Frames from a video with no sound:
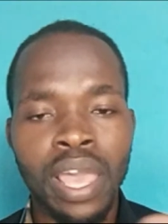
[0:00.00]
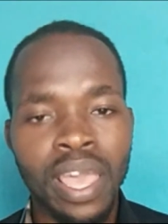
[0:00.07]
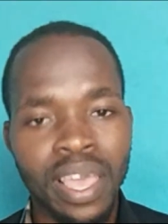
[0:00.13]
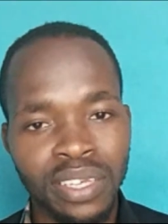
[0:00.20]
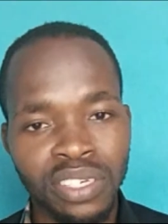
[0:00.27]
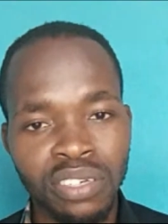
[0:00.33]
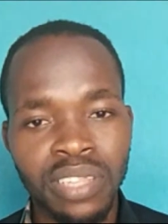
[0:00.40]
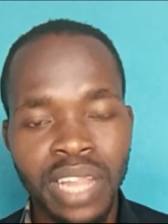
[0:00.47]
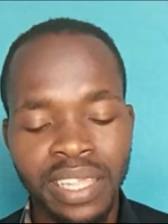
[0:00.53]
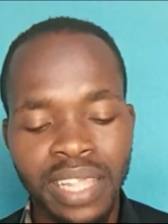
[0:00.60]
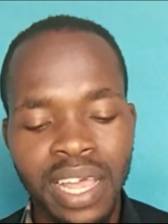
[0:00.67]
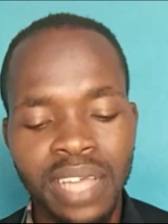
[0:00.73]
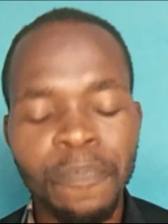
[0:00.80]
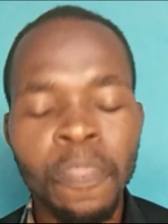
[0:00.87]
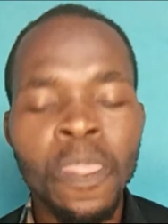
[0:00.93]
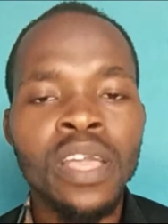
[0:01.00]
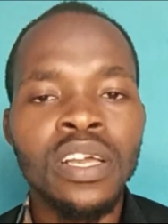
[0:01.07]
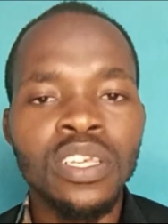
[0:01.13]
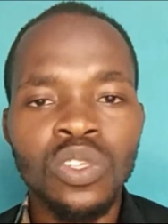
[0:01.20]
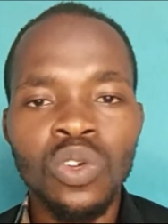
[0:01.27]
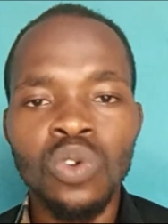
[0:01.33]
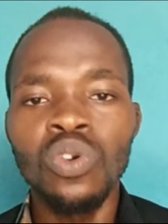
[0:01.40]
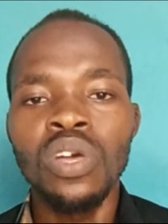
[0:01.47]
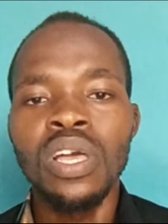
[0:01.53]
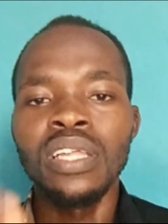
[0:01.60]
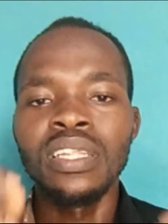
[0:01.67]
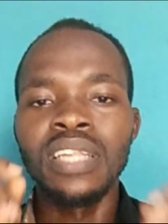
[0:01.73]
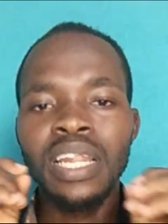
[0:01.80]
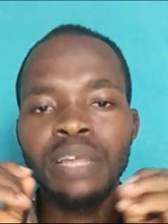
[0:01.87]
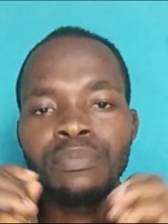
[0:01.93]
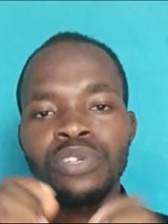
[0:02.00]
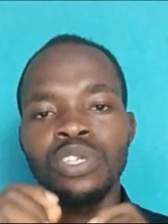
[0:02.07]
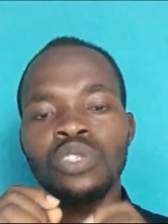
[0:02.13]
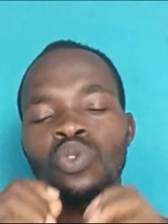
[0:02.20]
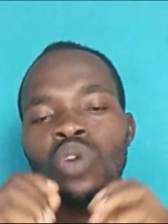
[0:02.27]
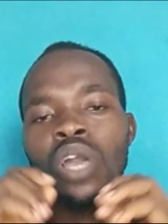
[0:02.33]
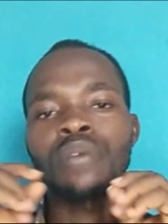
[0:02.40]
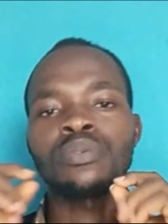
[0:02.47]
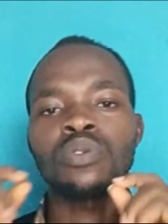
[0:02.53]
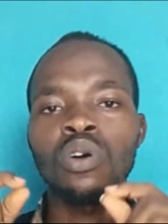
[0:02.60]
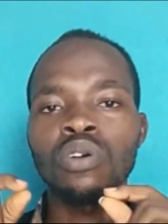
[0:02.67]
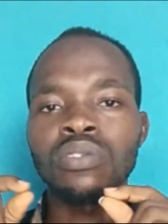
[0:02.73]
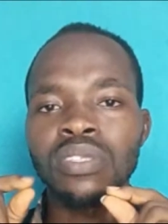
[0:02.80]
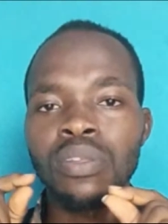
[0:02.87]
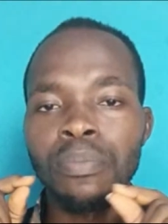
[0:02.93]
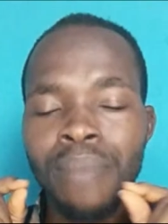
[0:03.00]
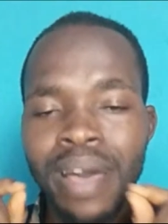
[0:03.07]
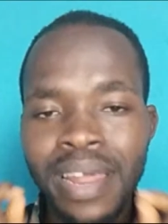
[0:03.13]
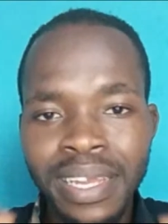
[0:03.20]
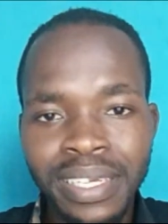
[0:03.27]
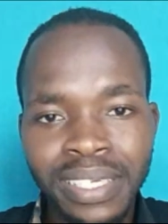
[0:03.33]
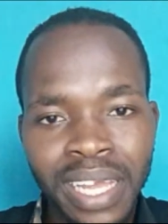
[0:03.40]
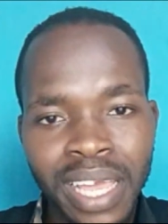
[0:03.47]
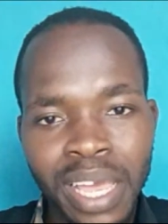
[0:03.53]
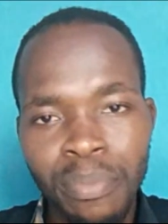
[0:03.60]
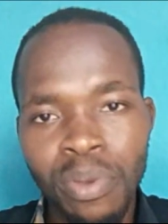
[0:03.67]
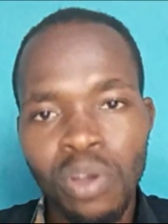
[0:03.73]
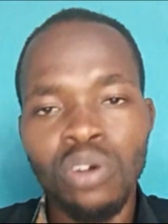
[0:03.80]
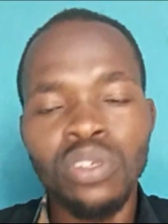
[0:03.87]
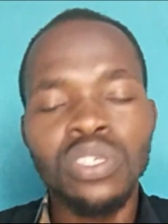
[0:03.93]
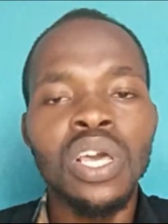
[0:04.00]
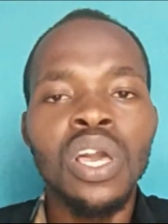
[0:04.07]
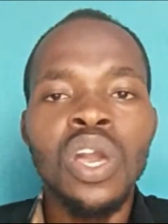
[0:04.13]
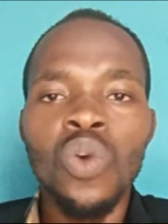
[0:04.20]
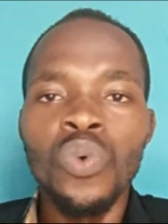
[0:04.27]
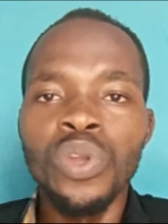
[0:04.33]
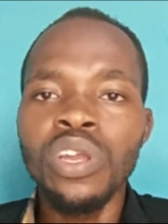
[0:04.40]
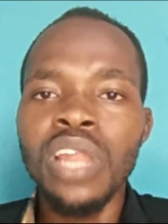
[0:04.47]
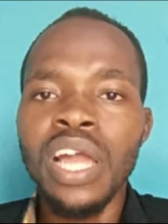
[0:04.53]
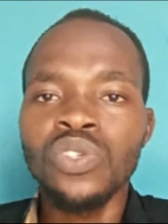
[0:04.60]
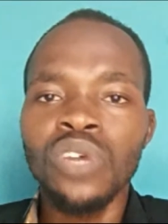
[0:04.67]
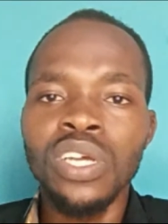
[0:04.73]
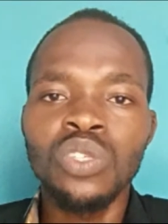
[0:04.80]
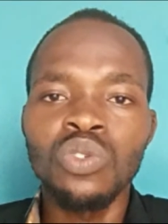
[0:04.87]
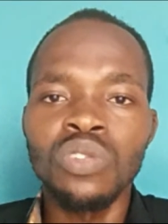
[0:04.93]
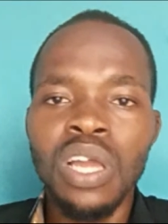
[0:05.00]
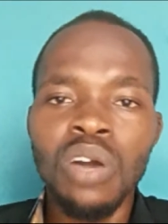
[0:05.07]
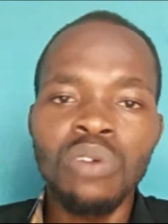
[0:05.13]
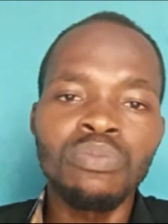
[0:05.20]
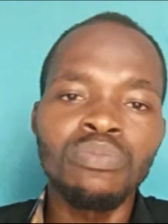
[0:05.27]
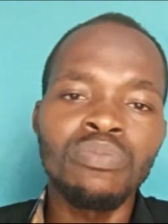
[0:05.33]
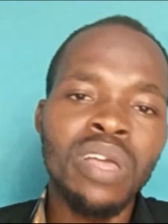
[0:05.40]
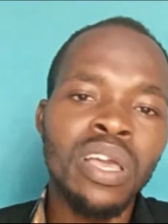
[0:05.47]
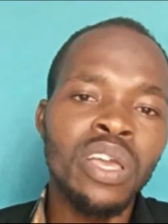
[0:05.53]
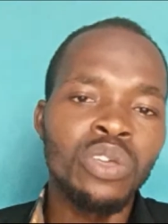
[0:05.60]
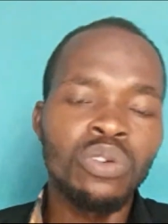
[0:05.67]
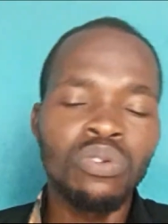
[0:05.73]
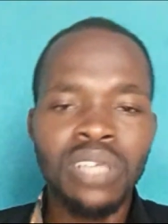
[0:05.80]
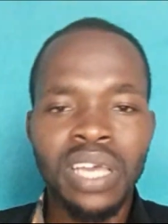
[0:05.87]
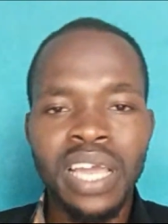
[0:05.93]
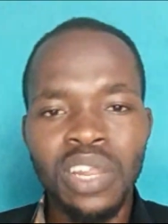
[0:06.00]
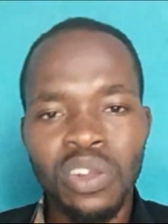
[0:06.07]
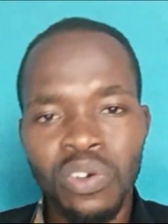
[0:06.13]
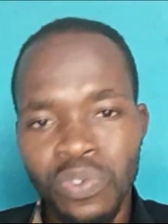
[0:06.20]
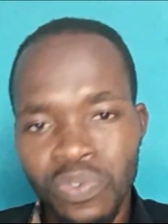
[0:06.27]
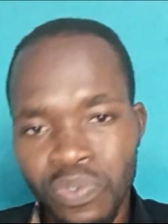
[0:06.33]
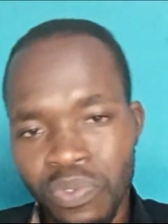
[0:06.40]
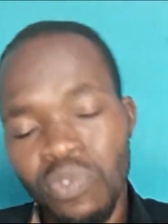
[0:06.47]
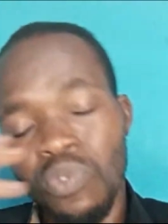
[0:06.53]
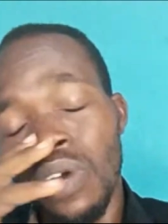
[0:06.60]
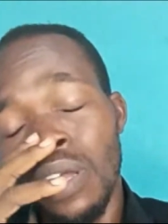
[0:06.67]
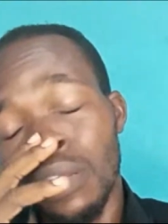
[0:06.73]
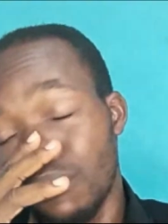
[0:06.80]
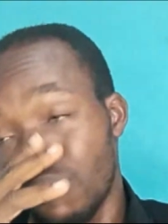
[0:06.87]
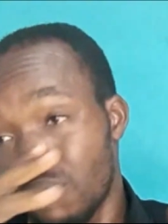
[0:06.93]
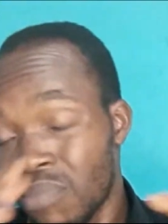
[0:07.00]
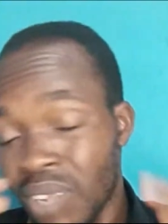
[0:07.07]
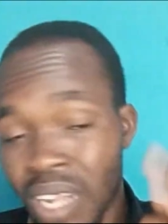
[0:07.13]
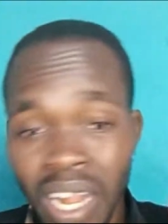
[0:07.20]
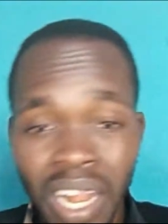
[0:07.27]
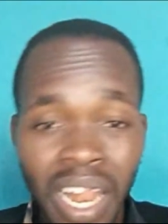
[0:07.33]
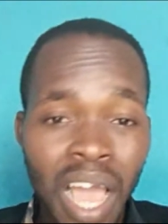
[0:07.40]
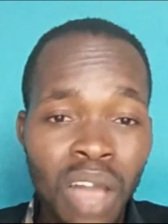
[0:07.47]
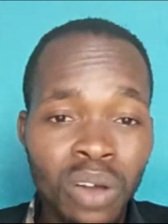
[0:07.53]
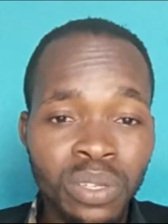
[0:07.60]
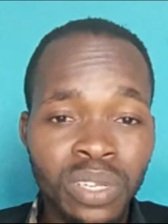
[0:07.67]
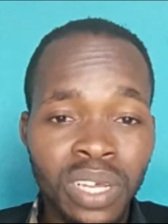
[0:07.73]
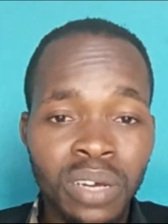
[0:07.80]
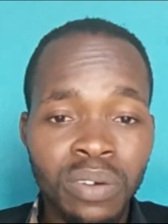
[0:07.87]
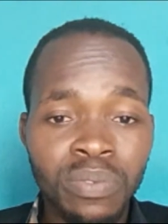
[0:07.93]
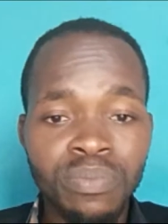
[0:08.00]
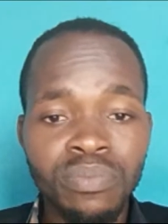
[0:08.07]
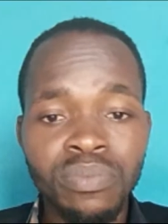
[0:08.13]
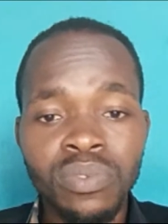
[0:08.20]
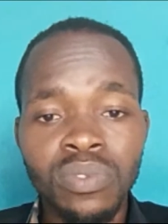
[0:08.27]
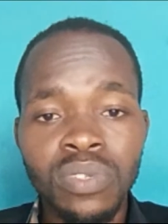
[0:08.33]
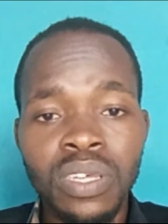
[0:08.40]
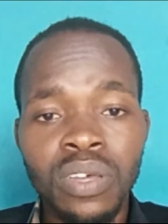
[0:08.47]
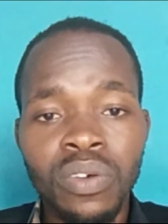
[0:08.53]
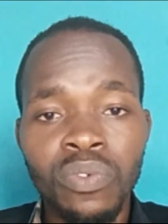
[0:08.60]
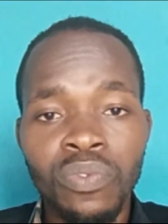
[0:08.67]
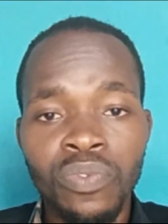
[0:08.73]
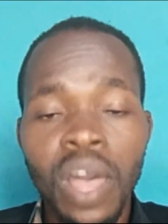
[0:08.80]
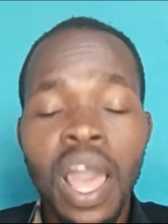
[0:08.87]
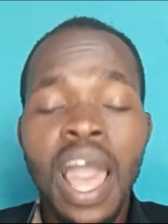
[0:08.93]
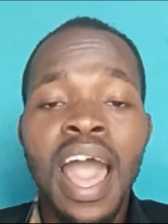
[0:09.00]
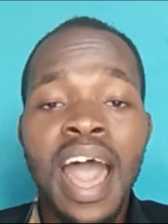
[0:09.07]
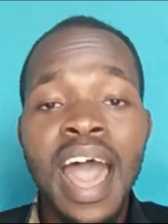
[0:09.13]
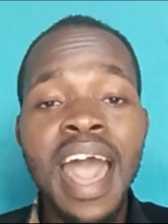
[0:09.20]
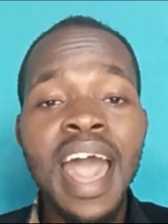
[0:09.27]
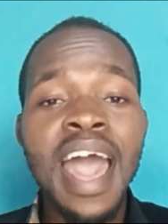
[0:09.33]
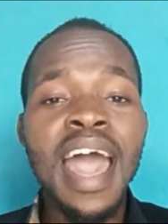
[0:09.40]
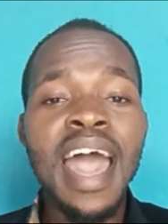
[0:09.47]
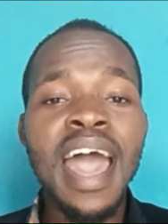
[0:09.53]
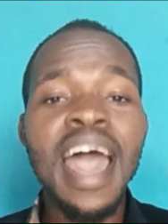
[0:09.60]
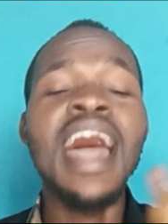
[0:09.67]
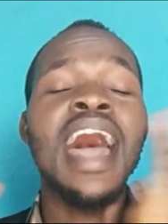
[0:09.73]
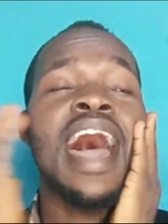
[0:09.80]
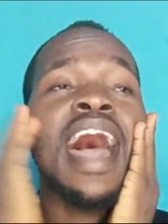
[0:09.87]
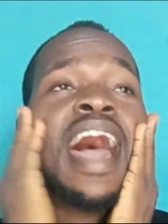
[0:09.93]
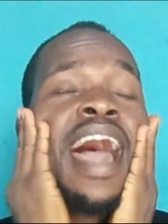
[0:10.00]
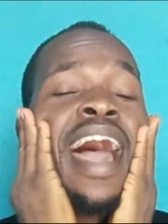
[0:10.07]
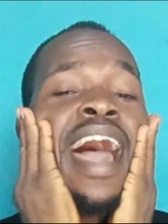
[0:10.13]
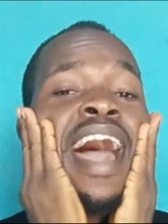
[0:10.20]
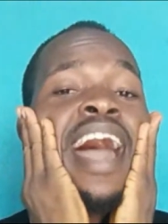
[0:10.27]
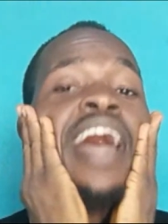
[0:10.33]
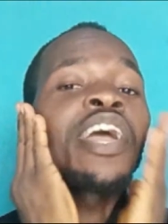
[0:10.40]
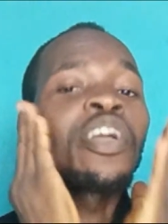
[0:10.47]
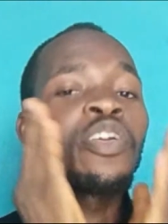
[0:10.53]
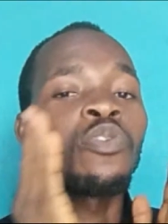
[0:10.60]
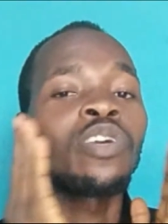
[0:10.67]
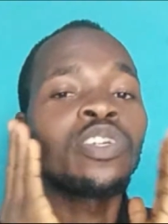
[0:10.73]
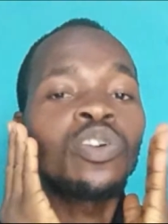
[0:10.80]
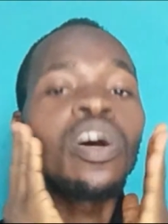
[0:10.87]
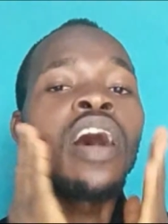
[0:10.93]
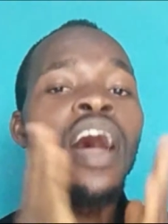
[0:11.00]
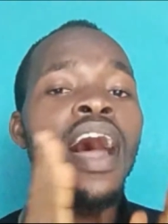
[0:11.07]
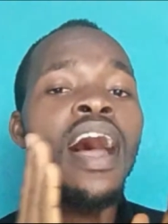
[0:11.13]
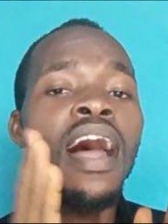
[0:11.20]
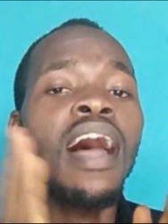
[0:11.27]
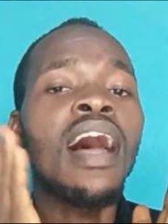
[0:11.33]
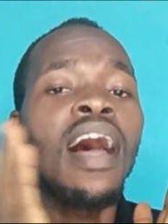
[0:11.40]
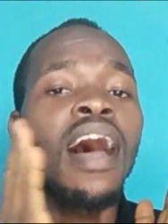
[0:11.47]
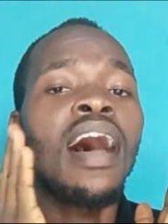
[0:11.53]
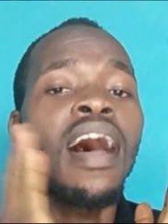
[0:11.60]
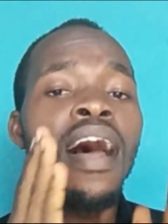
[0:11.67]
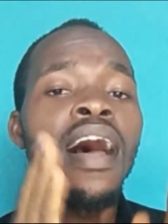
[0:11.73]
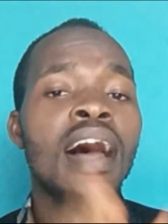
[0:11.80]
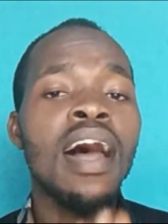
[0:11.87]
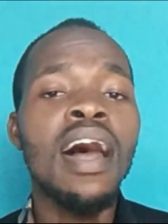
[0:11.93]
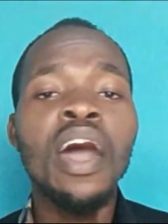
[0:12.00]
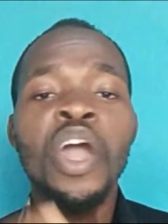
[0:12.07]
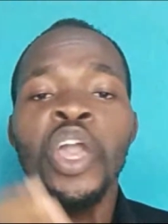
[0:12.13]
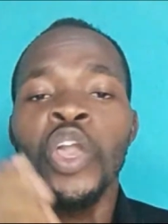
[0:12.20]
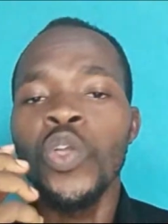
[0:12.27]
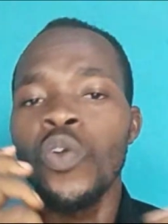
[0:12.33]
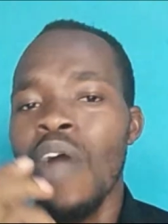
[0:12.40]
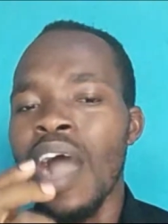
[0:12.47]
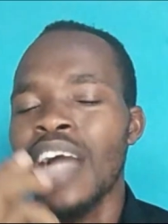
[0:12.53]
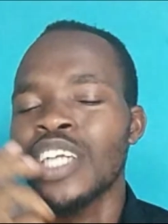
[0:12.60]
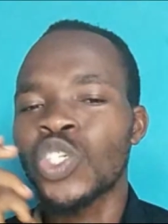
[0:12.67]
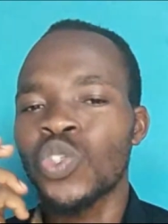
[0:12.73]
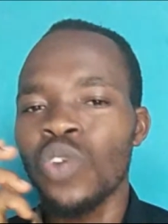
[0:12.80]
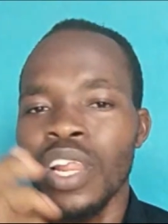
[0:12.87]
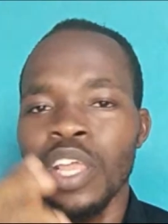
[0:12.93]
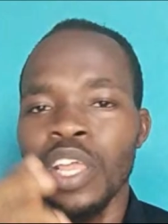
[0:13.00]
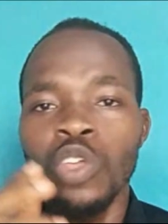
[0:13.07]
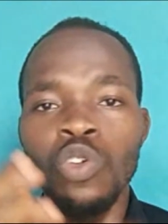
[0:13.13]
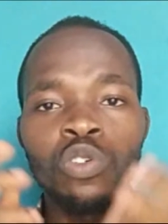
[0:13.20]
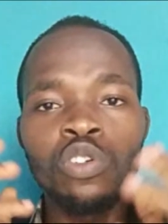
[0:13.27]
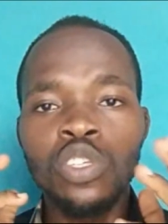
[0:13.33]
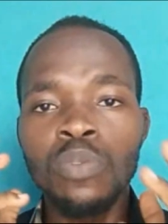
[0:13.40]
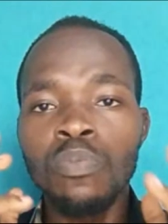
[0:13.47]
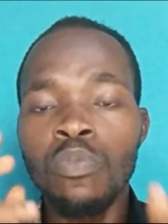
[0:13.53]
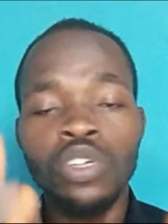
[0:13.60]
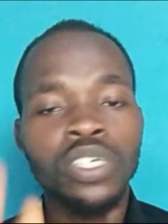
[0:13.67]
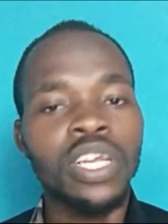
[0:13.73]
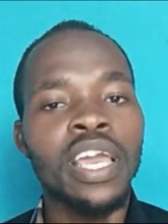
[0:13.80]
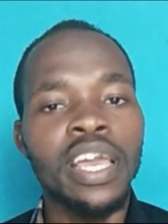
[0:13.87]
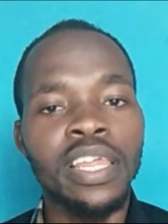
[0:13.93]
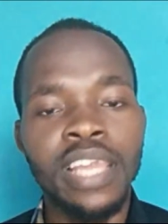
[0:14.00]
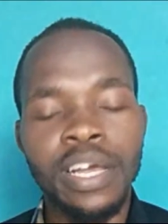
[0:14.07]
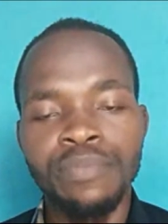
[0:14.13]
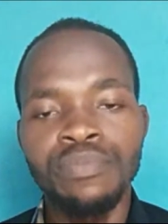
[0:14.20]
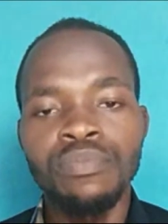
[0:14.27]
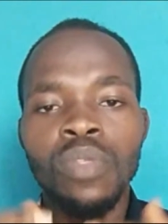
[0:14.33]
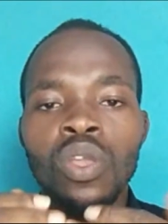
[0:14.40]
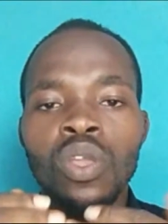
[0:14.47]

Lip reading: And just like that. So the lip tray to help us to manage air, because we don't actually to now use a kind of one loud ha ha. When you do ha ha ha, you're using much air than